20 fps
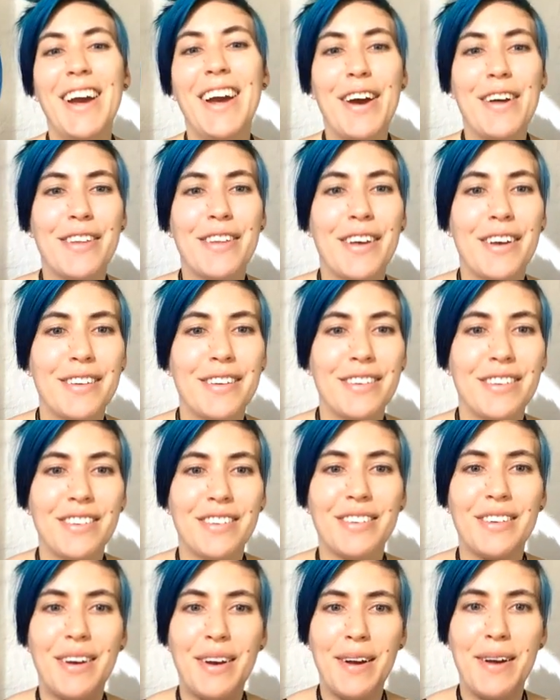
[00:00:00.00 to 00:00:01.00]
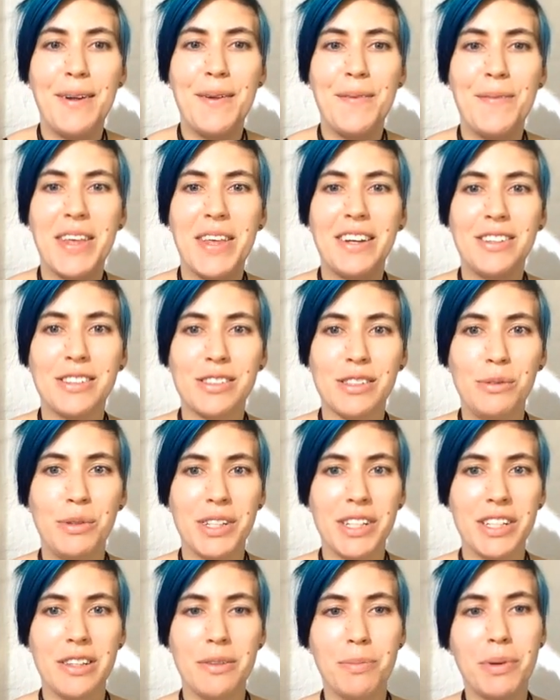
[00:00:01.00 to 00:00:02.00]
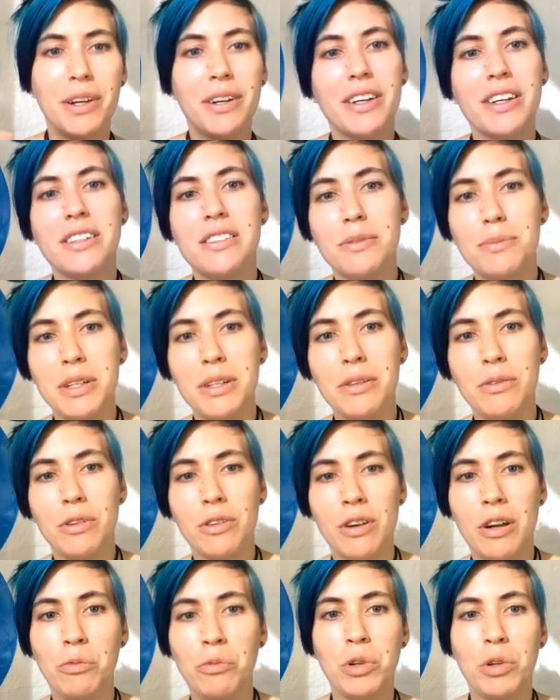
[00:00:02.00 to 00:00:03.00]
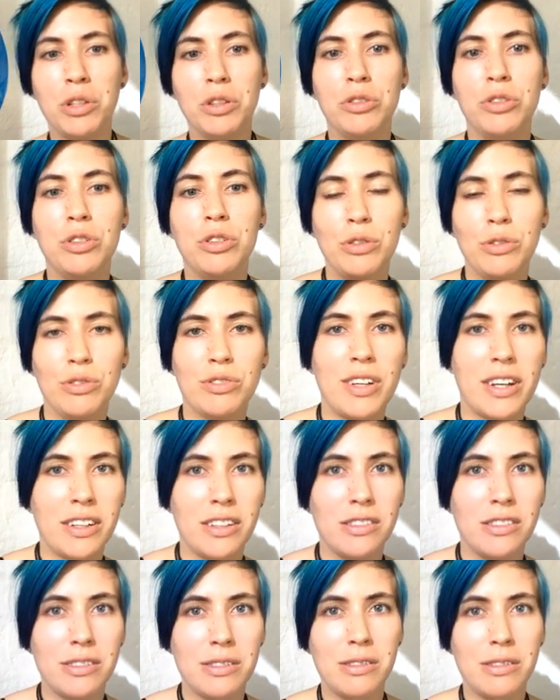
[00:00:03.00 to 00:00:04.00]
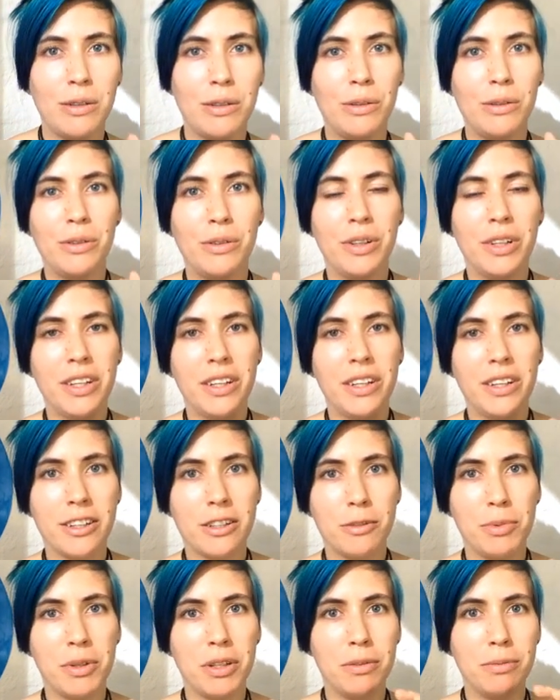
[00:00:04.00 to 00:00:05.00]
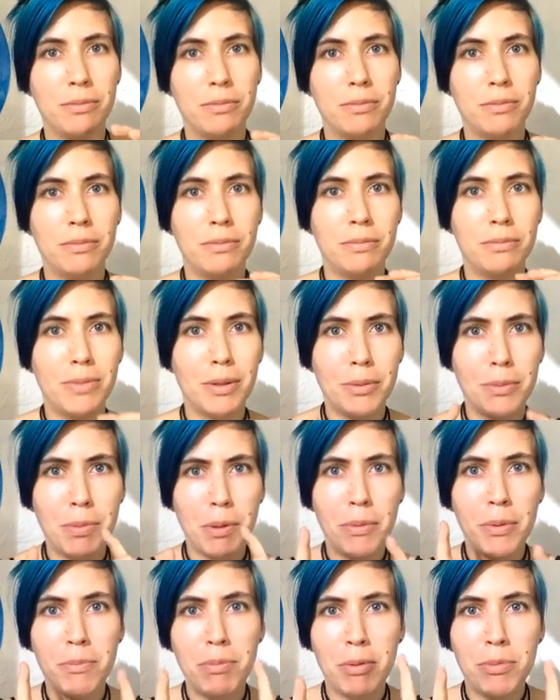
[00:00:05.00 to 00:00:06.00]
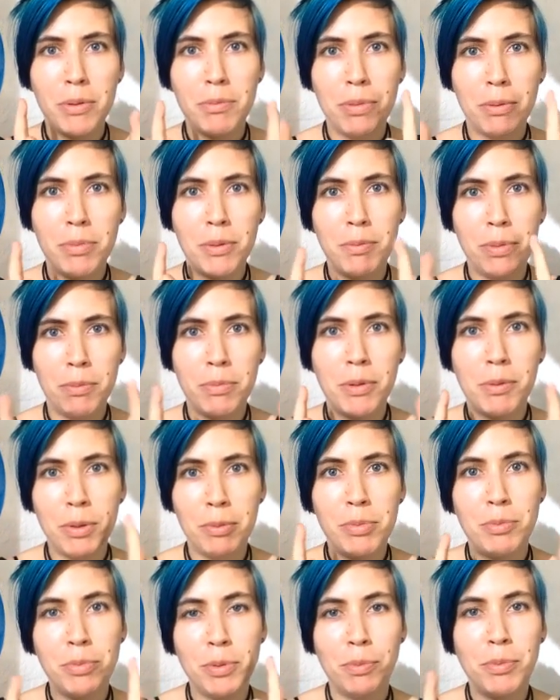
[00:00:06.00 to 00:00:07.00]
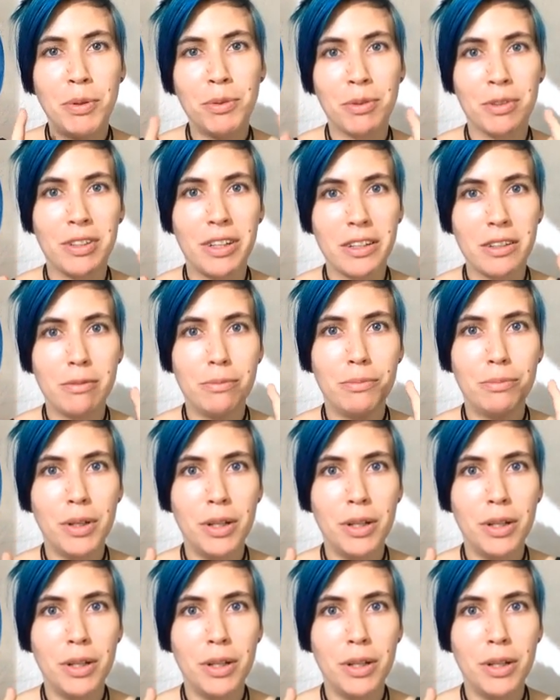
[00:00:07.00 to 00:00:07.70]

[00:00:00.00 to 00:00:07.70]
and then um, they also wanted the period to be around one to two seconds, so it could be or like